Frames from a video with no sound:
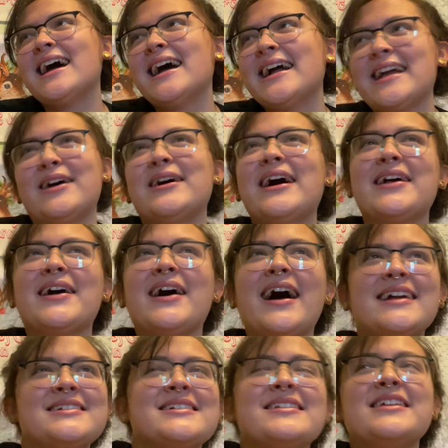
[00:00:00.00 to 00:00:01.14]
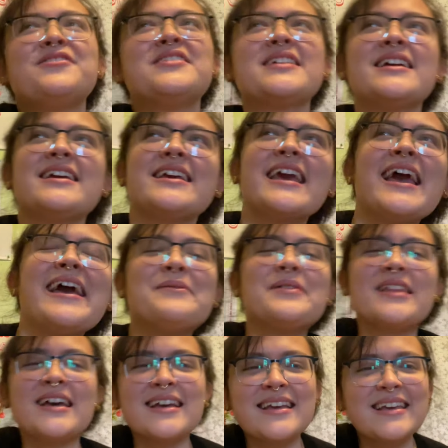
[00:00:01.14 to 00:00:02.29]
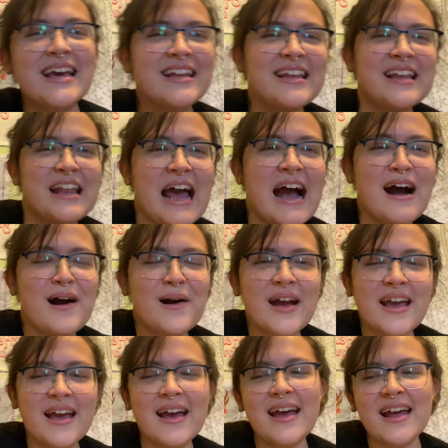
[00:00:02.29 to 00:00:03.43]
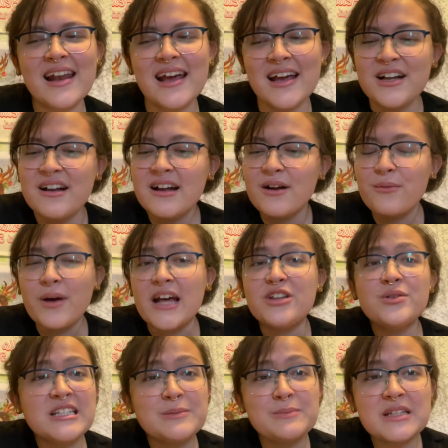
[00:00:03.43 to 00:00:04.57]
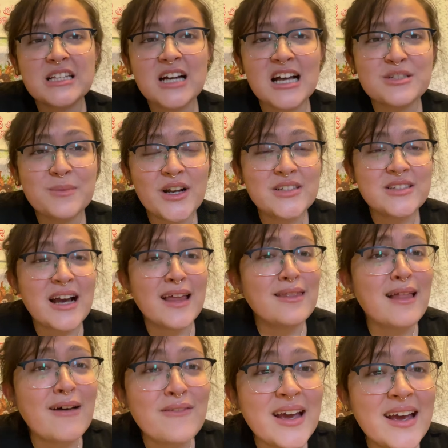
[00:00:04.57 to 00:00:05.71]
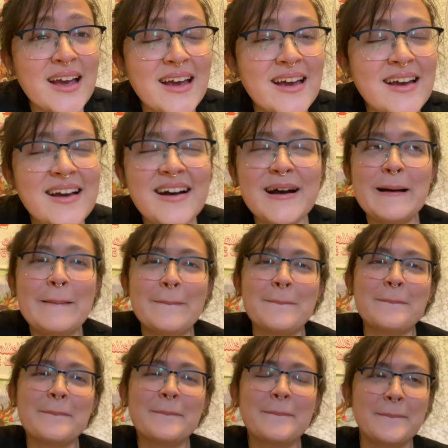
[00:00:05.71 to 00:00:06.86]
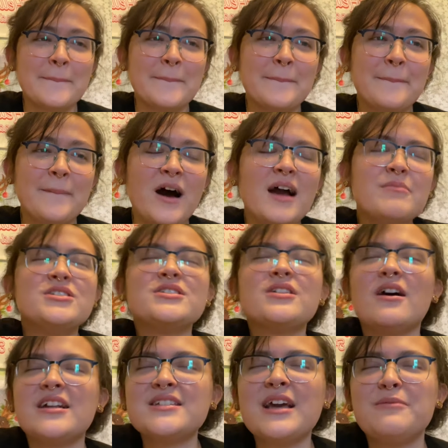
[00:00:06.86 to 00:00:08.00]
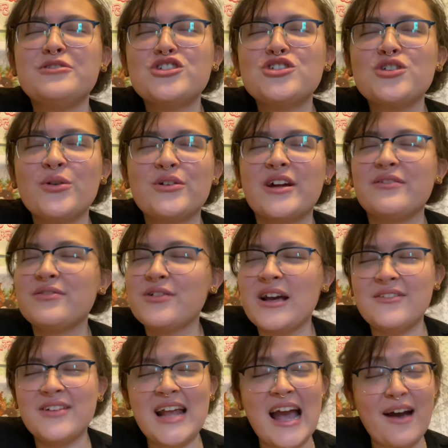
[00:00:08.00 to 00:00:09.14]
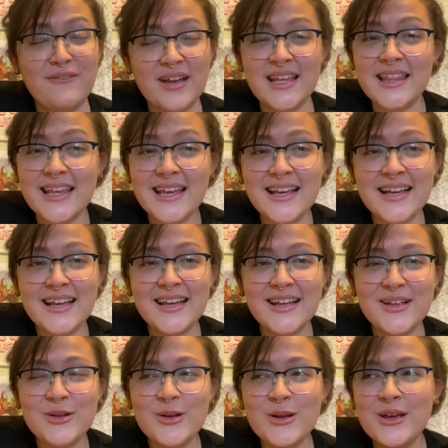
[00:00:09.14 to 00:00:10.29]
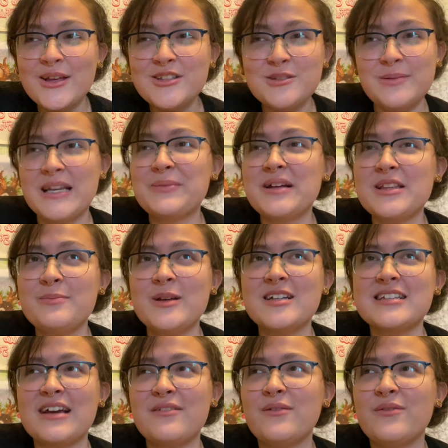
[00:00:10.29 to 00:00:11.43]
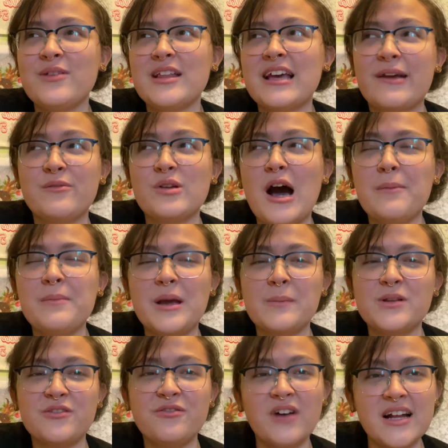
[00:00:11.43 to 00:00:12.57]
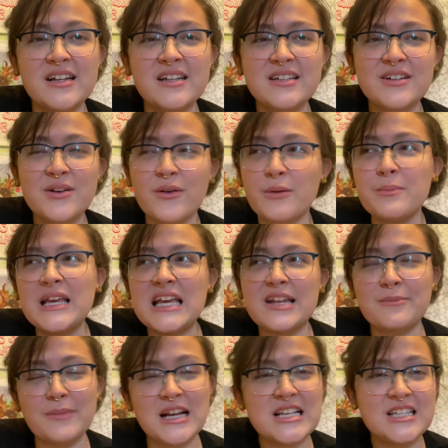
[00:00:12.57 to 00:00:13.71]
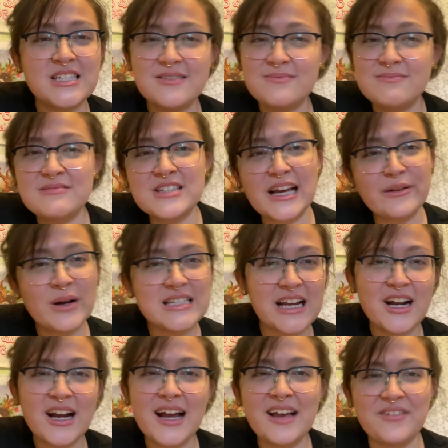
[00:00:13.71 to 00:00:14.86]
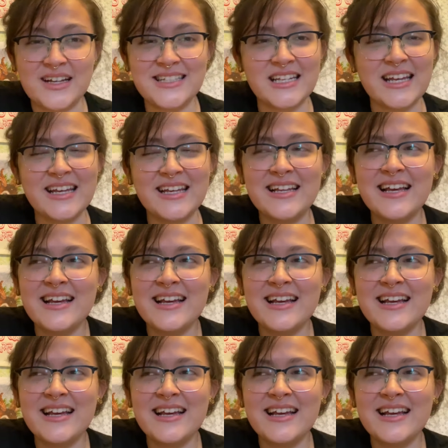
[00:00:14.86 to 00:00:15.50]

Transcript: yeah, I don't know. I try to think of a game and like get in and out. And when I do get to meet the customers, I love it. I'm just so grateful I even have anything to begin with, because I feel like I'd not be able to fund or be in my side quest era if I didn't